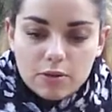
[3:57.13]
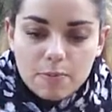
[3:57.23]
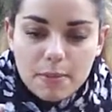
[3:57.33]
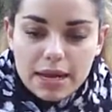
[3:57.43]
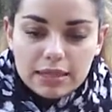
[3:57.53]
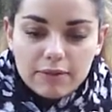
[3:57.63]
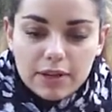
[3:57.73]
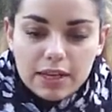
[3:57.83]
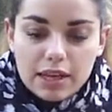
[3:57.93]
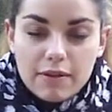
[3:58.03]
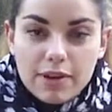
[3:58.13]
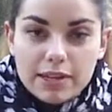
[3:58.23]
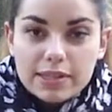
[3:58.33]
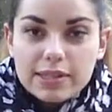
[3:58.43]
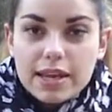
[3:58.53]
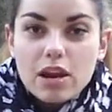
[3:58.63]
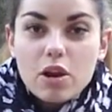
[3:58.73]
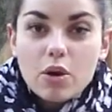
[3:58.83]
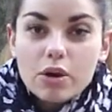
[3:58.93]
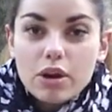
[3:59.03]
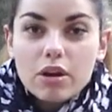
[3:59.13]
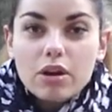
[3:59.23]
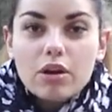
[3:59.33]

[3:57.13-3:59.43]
mattifying effect stays longer